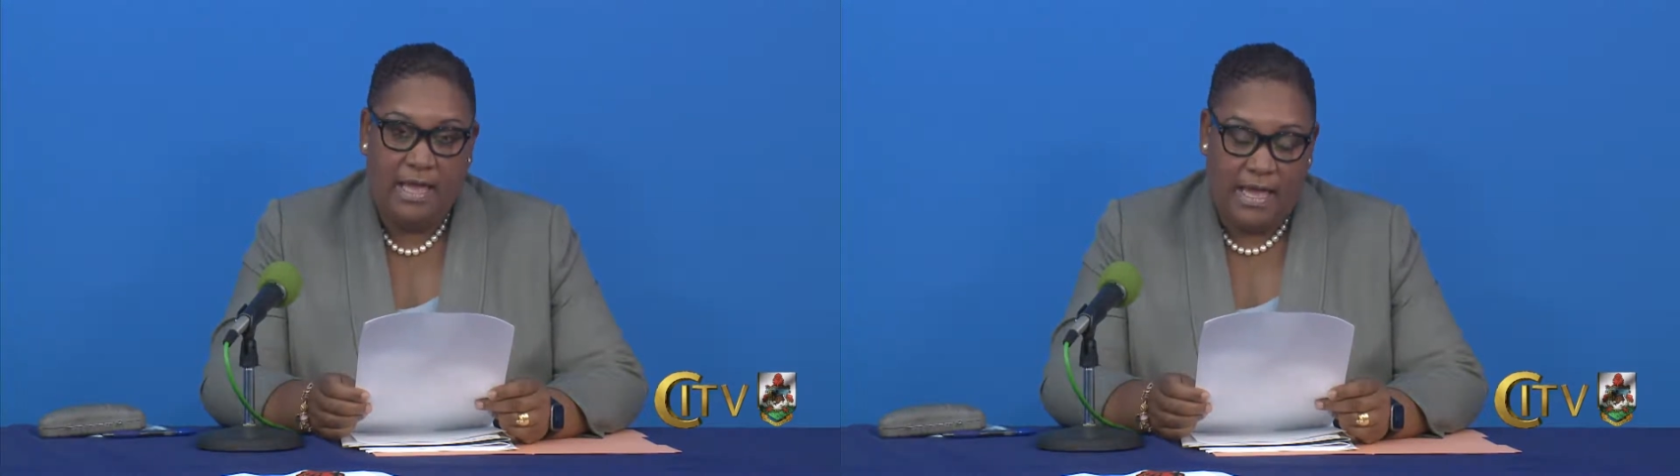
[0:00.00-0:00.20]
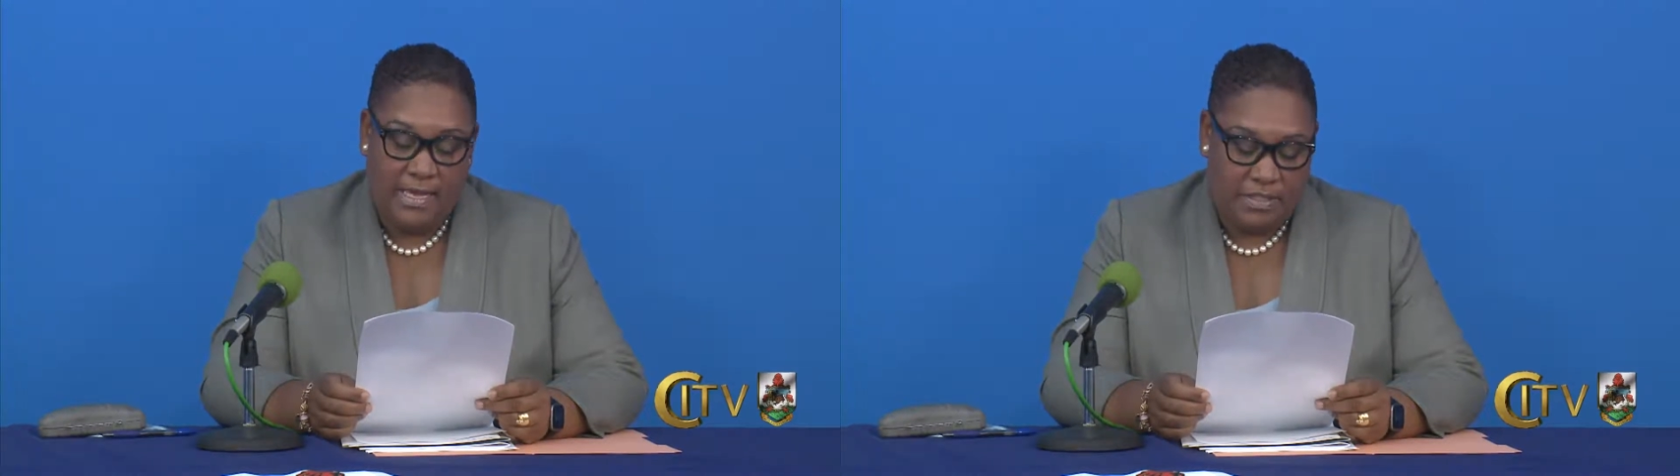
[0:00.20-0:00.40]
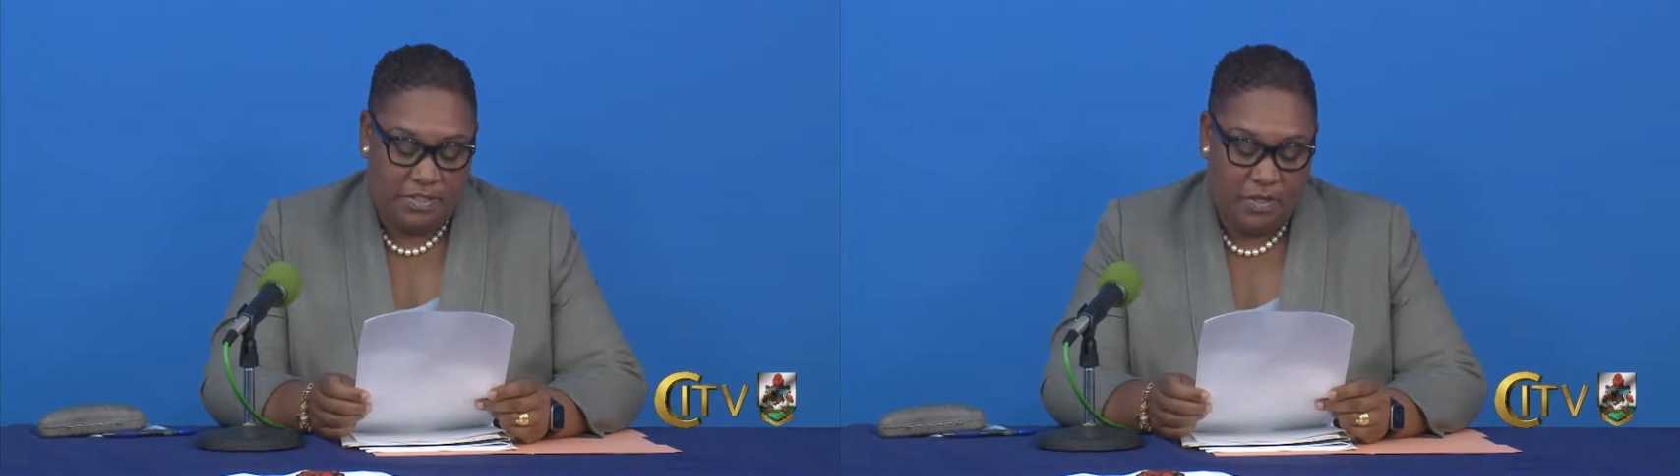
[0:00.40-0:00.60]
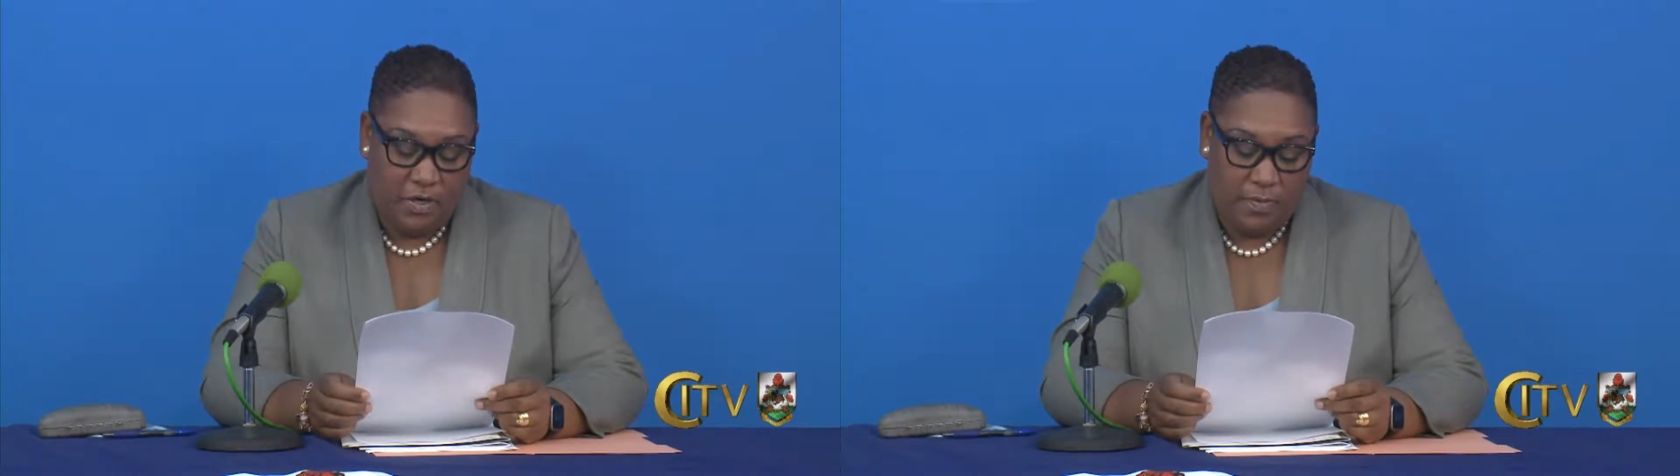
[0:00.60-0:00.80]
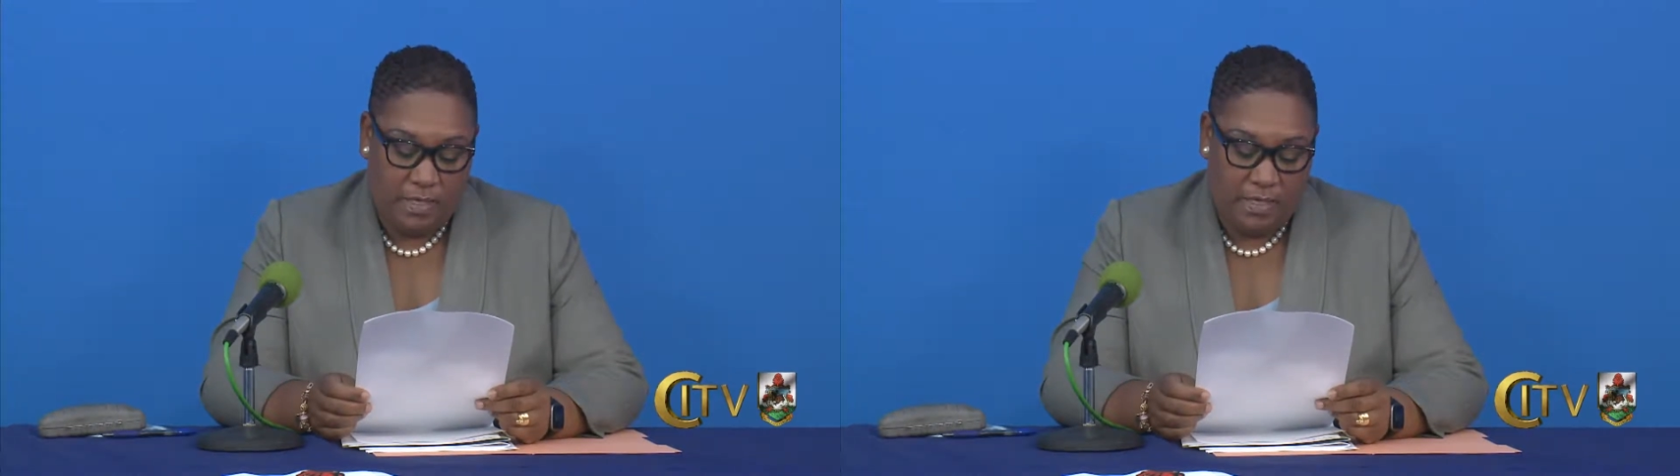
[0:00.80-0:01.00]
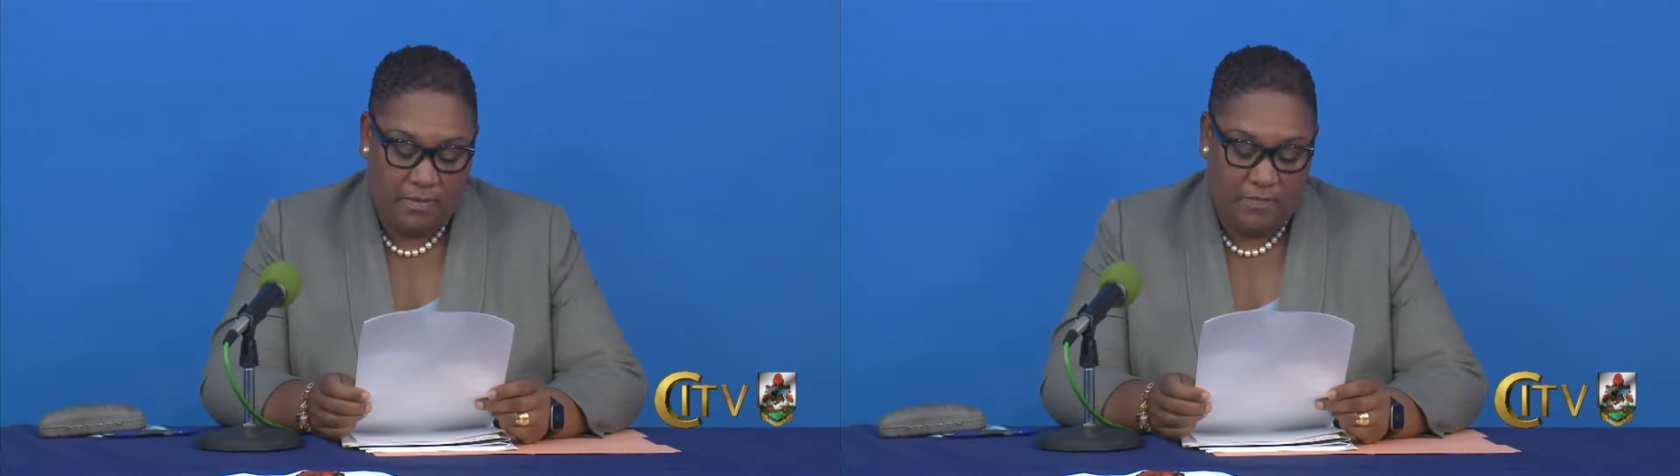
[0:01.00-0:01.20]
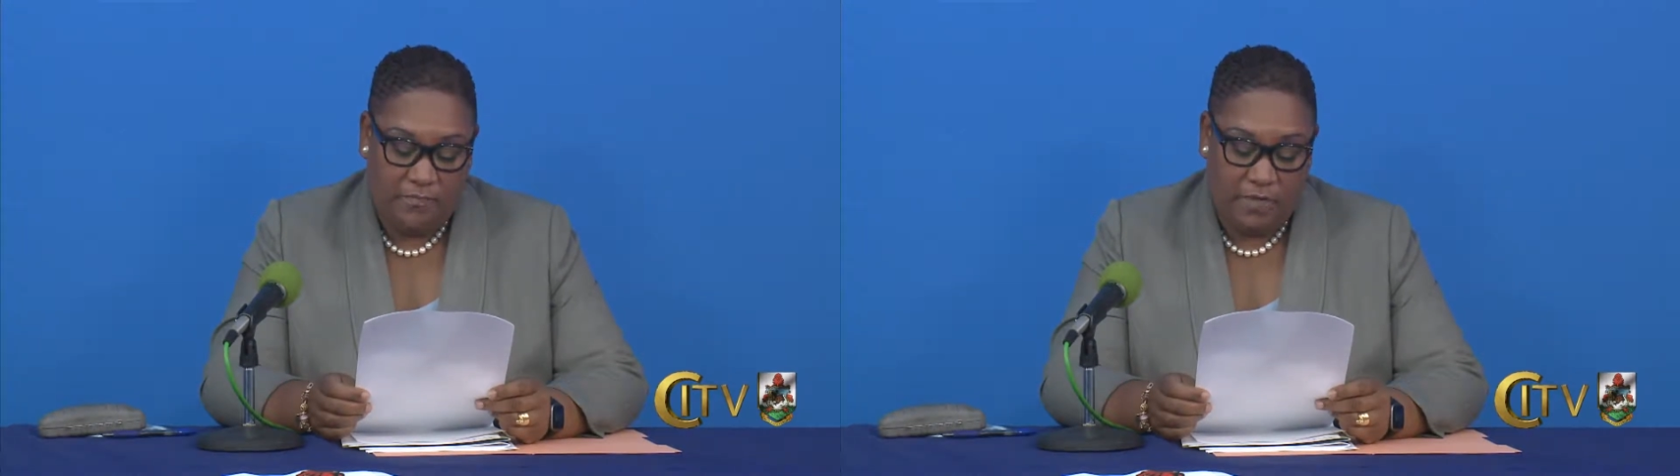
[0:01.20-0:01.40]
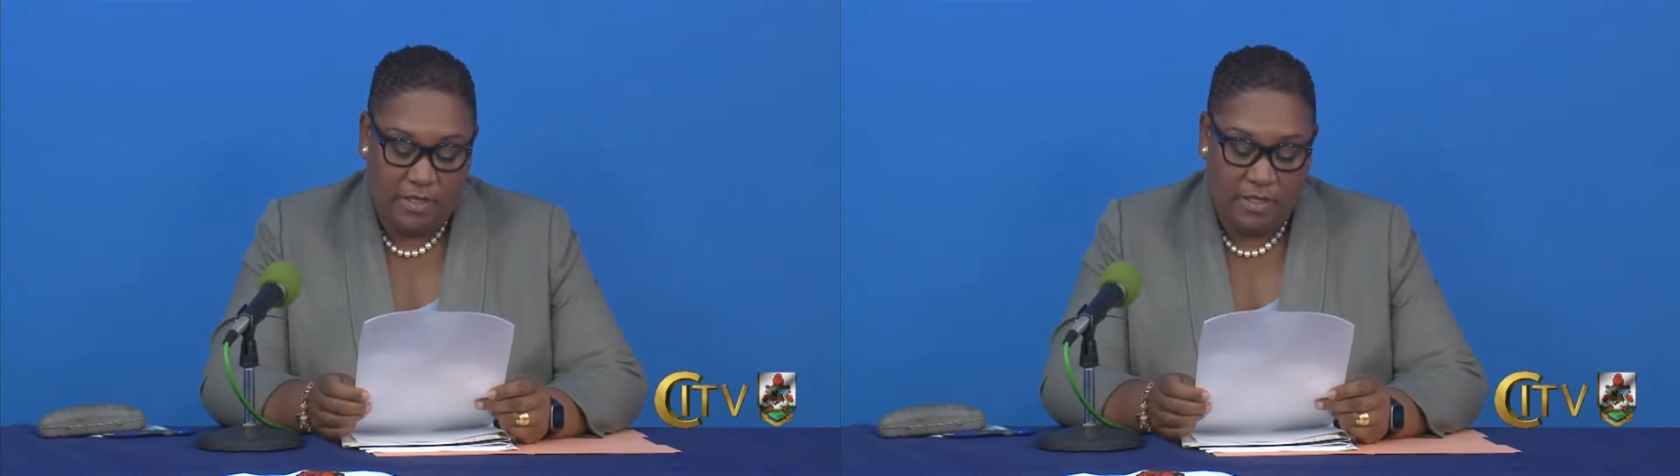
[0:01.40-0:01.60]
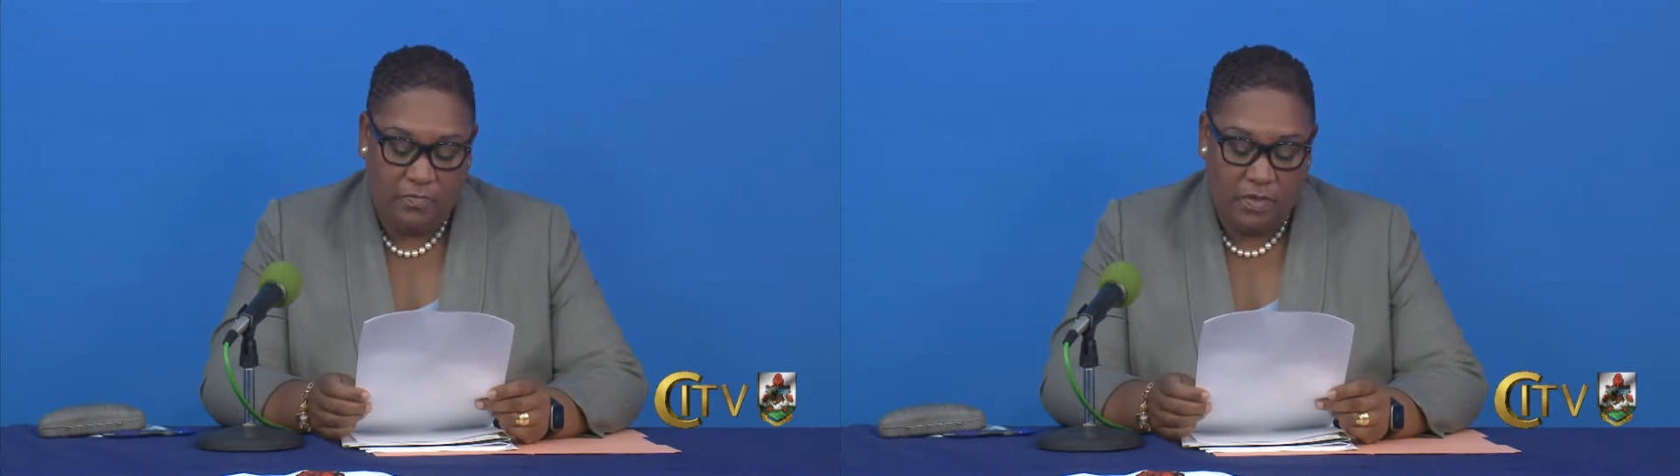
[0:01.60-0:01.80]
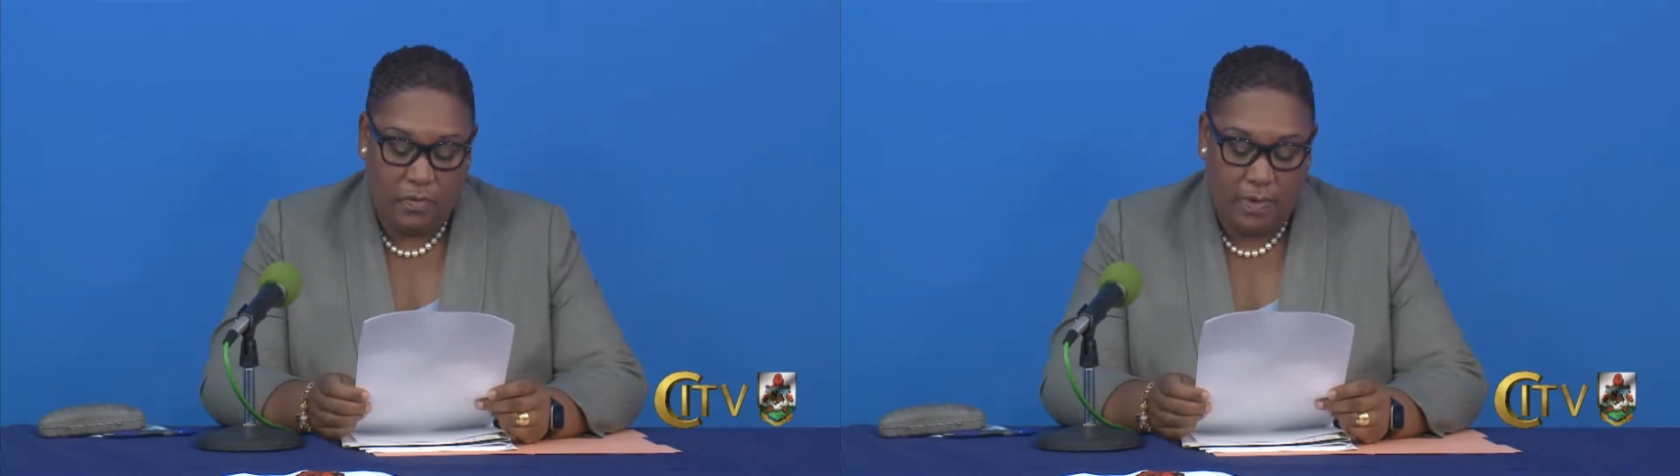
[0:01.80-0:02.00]
and determining the funding
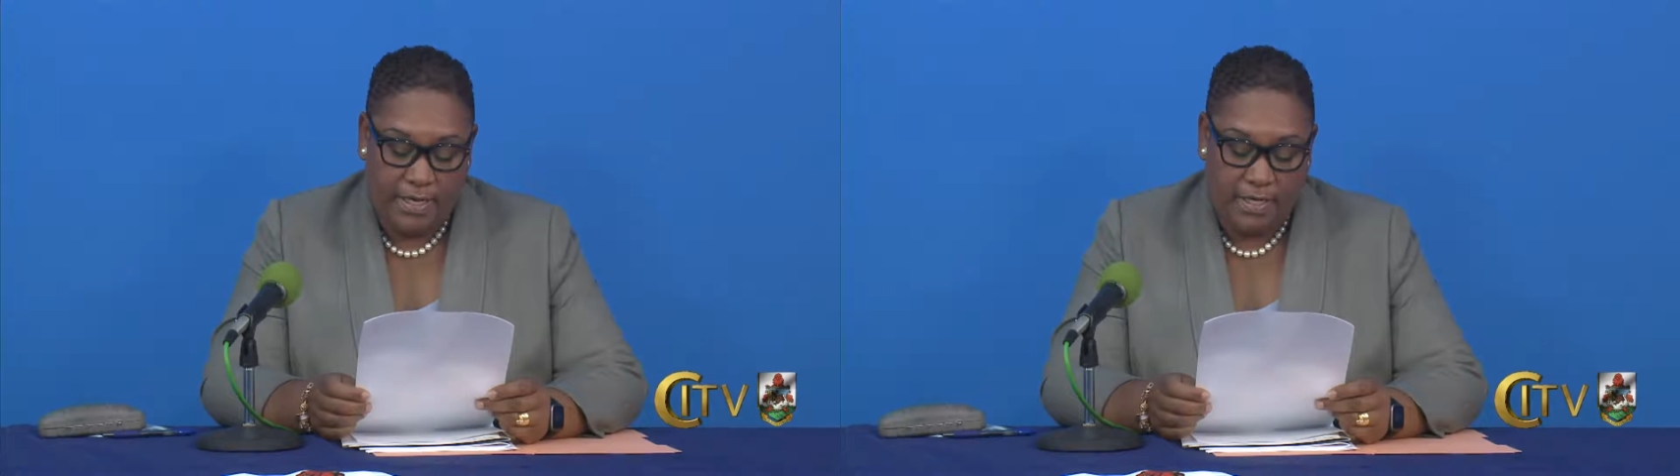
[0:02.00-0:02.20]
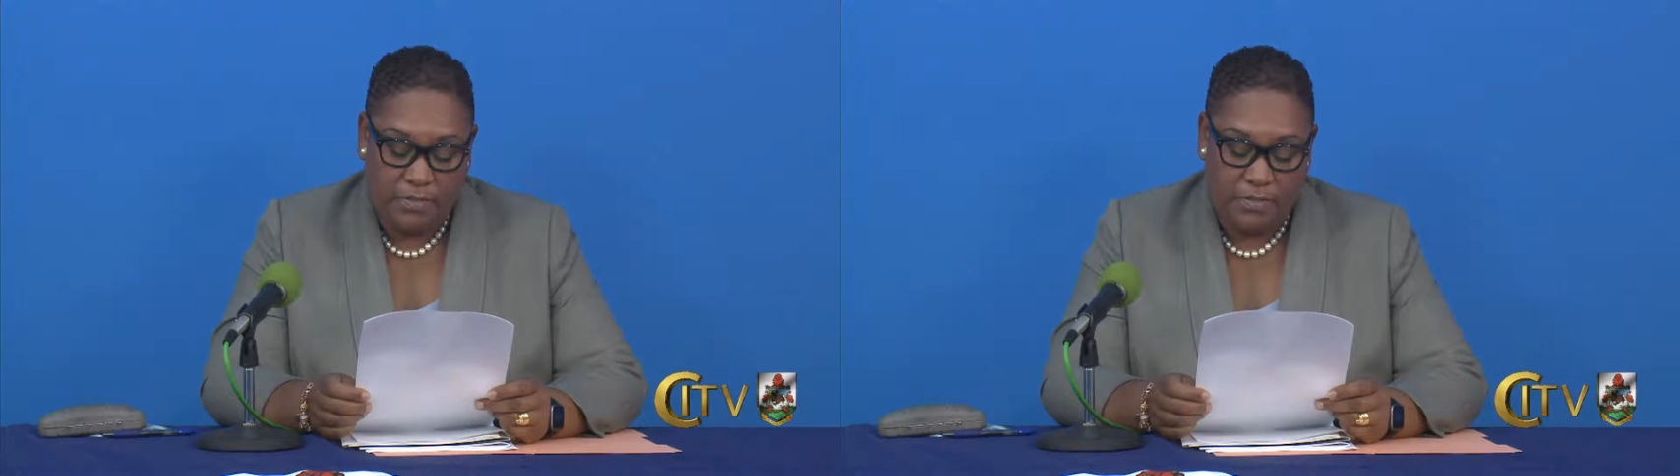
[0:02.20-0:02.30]
required